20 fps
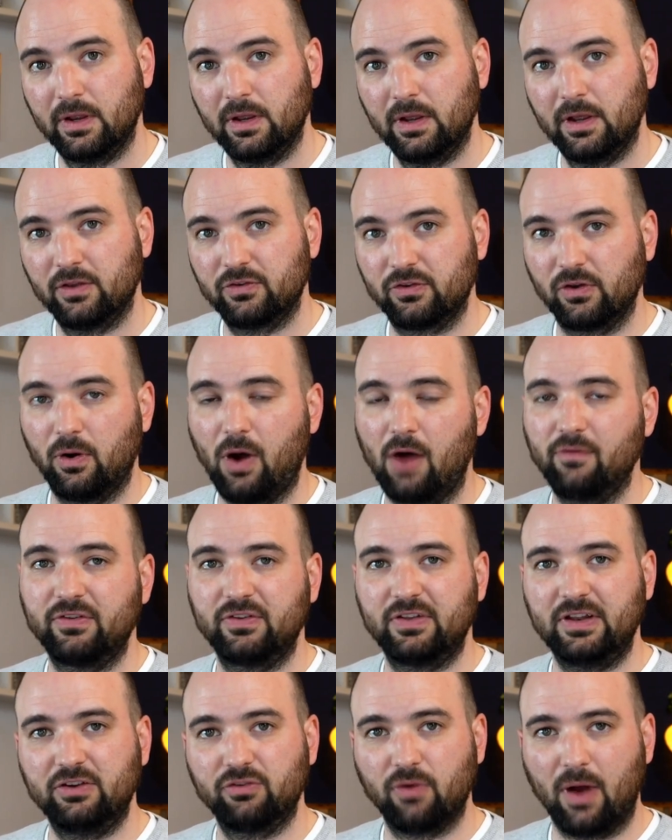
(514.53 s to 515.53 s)
So
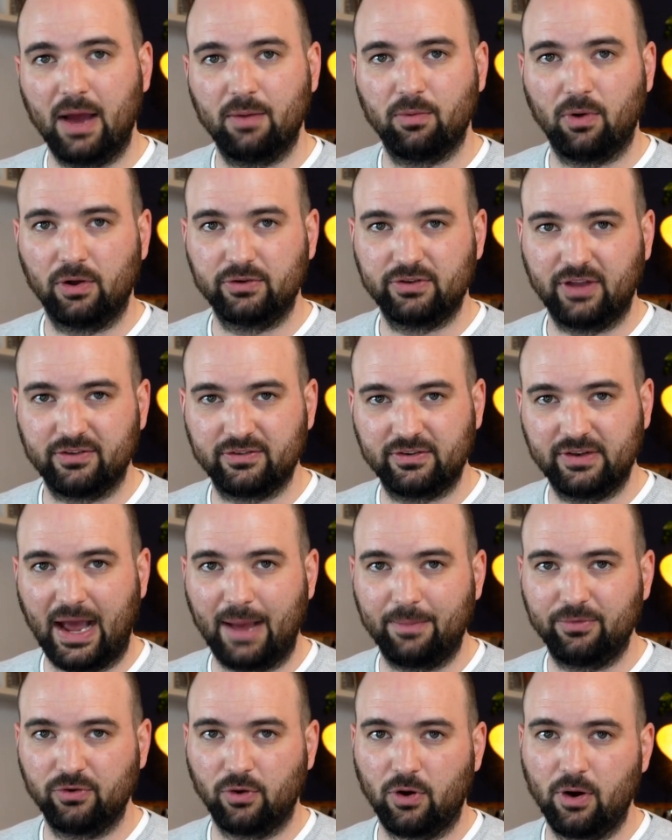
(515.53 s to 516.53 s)
obviously drywall doesn't
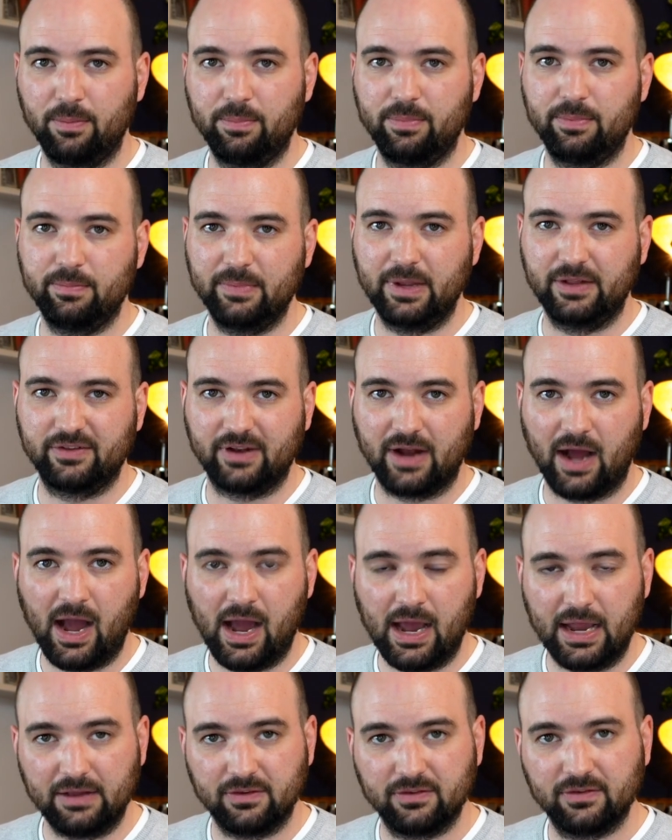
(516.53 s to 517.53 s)
absorb mids and
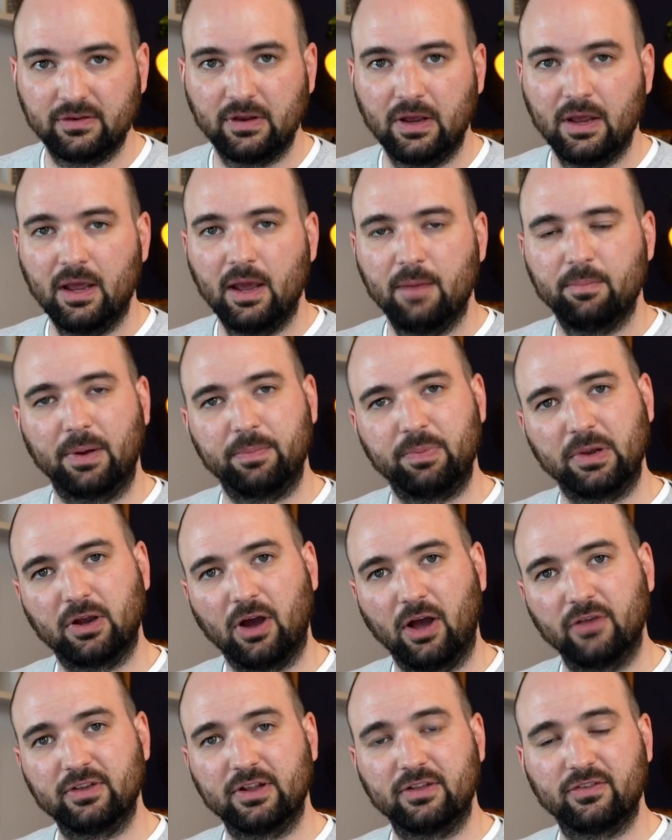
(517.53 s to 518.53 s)
highs, but
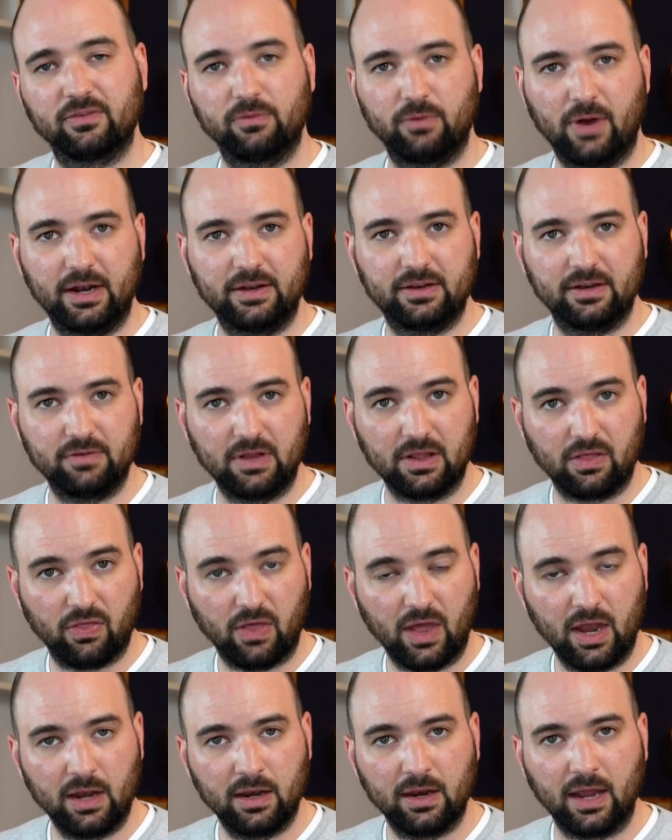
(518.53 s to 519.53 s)
because it's relatively
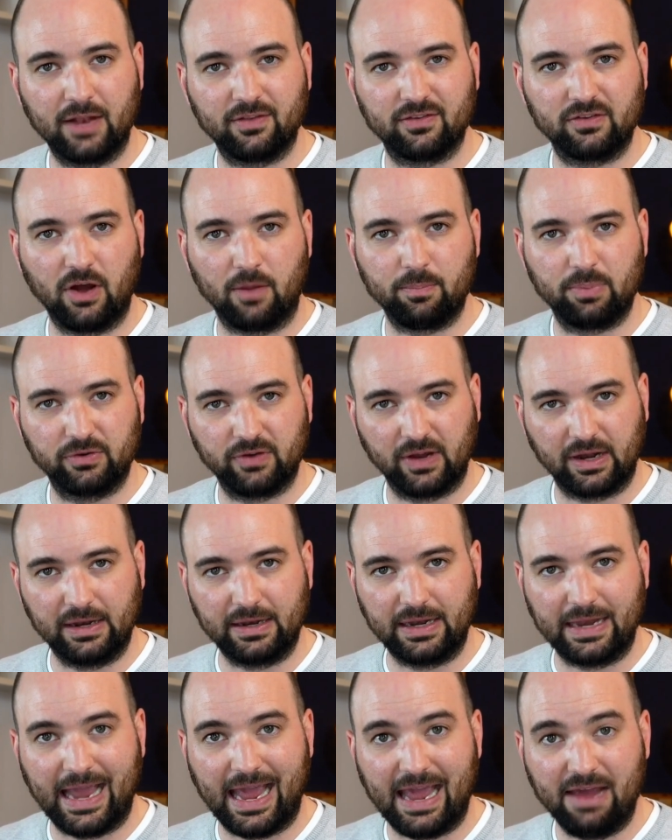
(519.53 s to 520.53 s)
thin, it's not
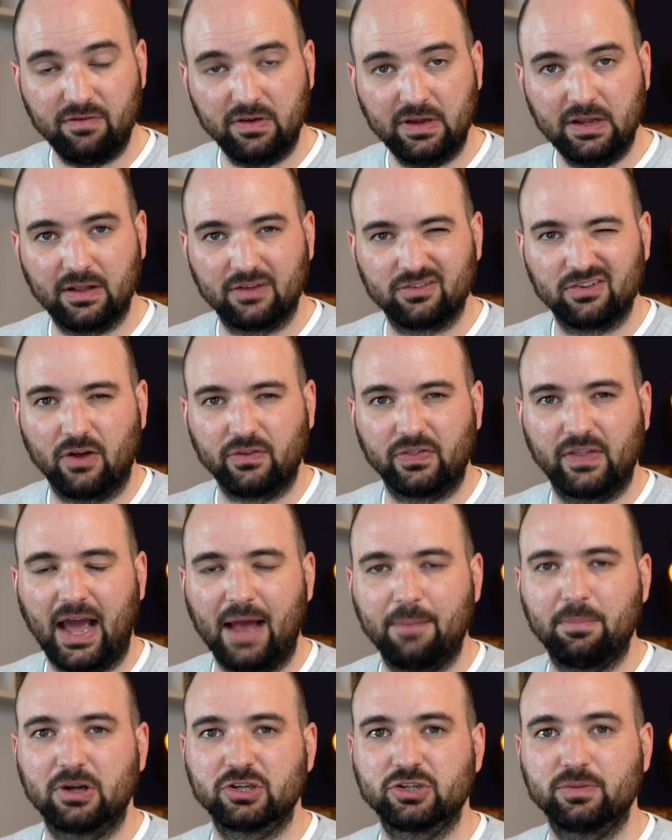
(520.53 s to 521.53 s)
particularly heavy, there's not
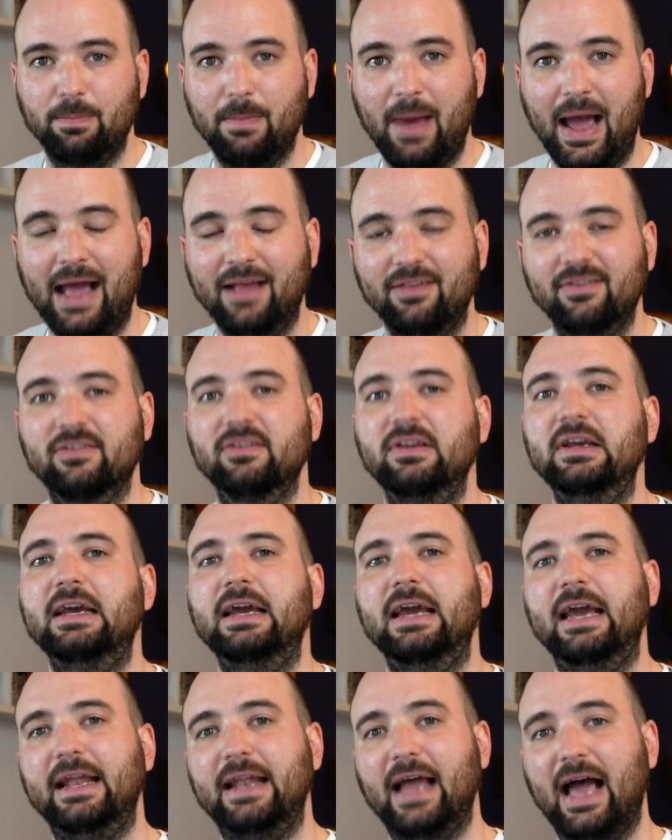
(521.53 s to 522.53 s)
that much mass,
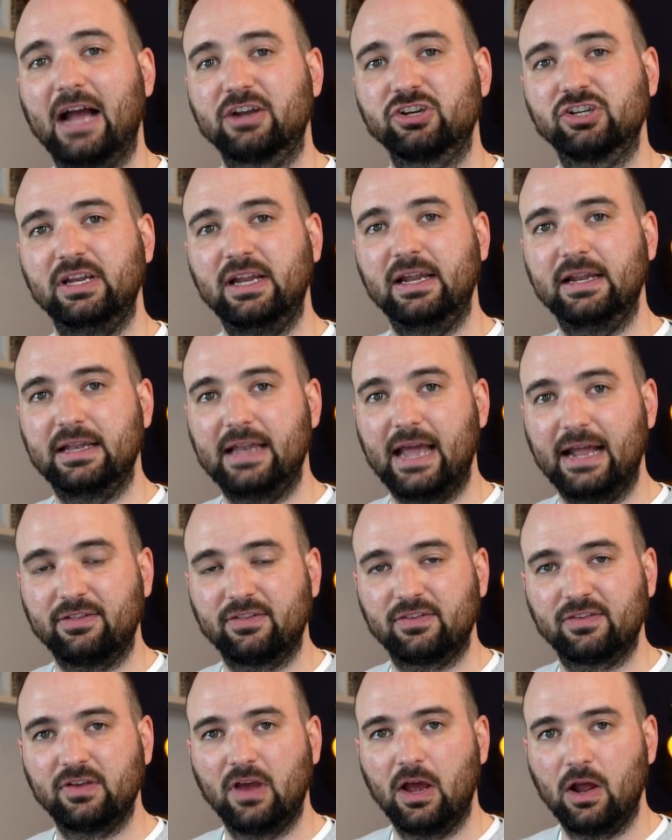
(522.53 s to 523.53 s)
it actually
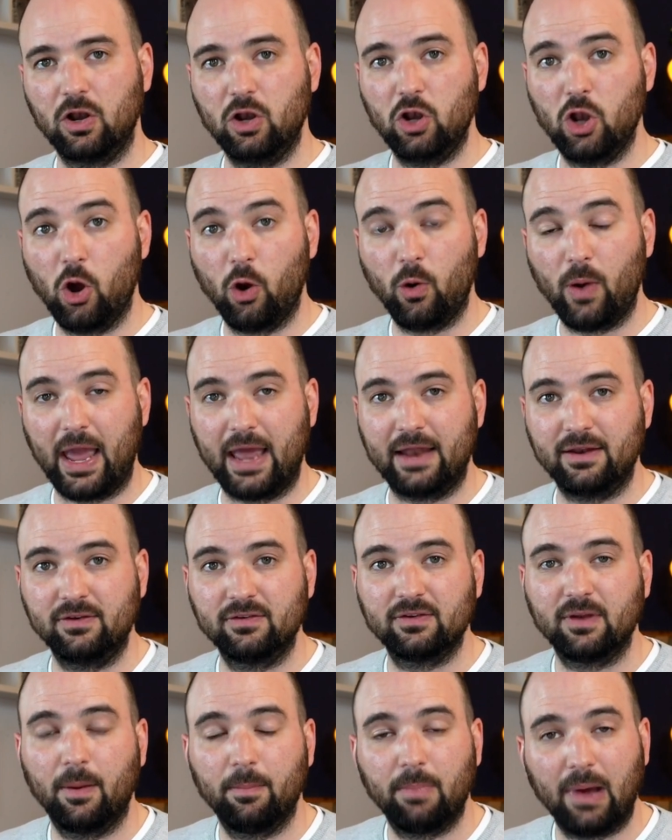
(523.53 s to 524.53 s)
lets low
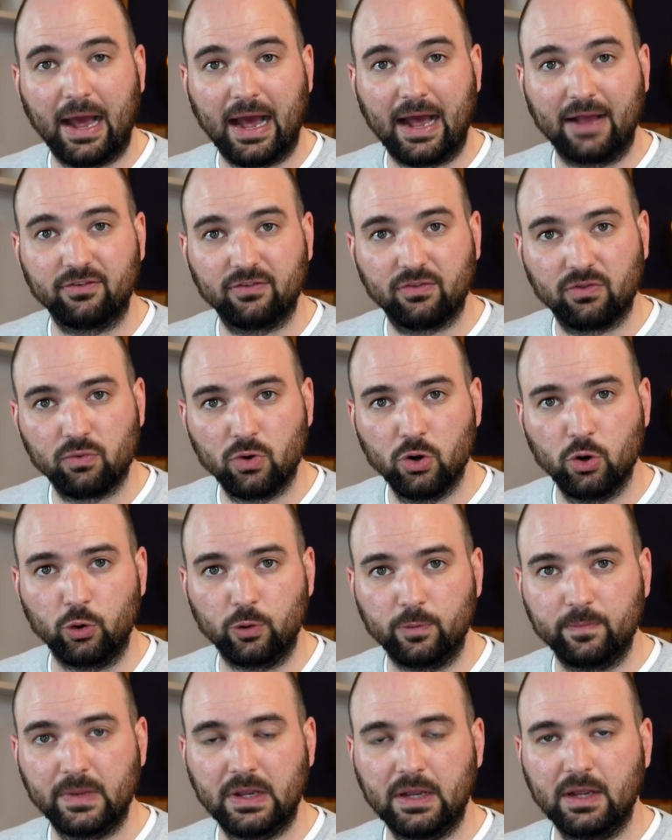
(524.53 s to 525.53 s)
end pass through.
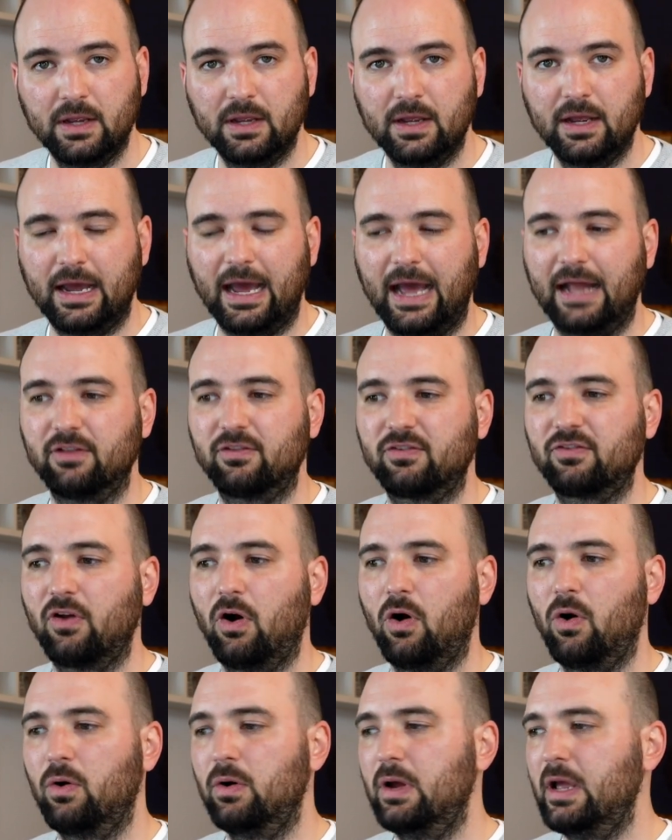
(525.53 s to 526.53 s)
And
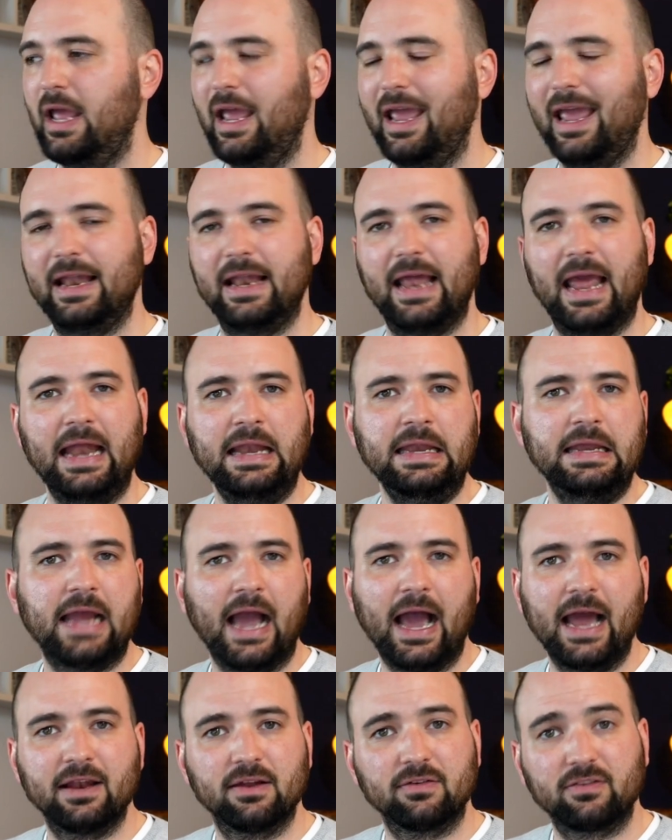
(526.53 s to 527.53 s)
so in any
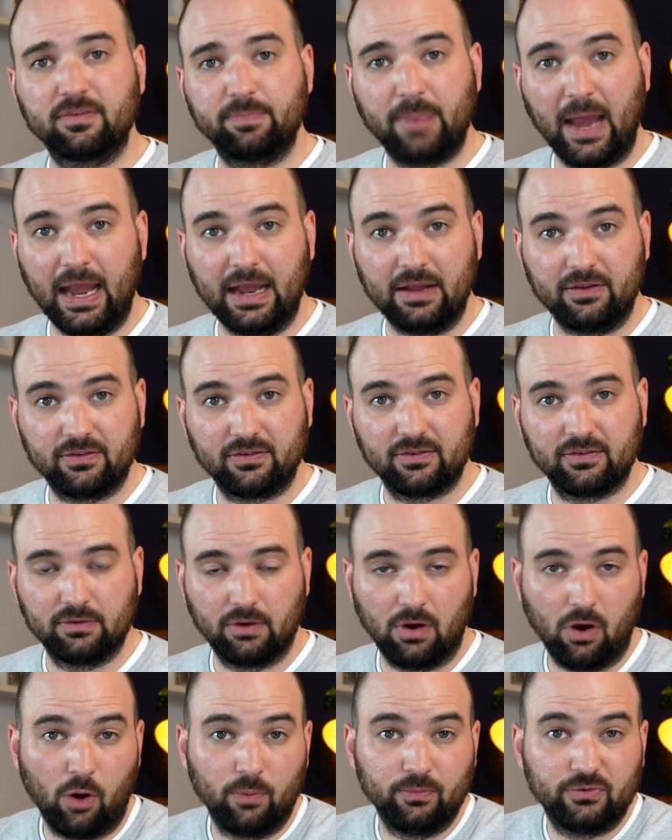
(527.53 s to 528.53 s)
kind of space,
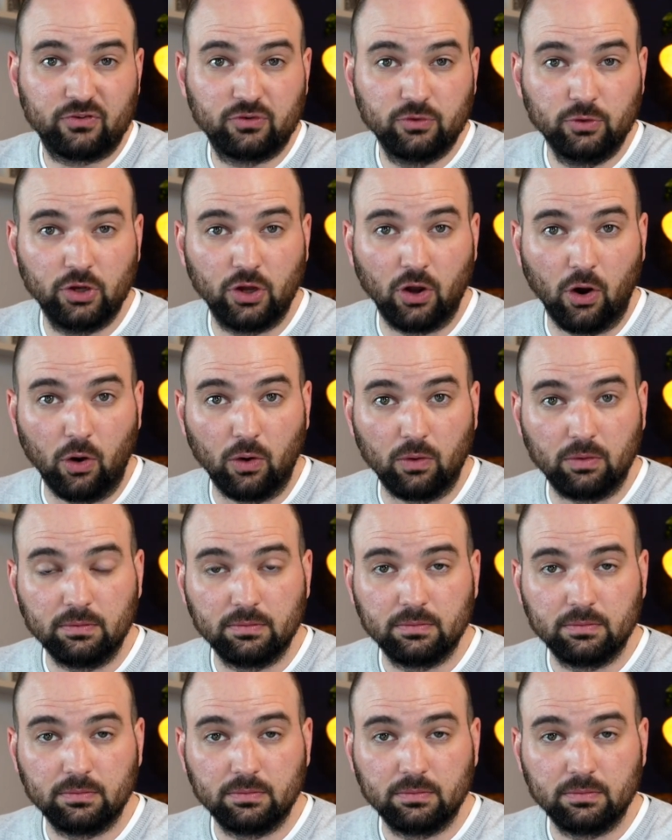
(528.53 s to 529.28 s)
home studio,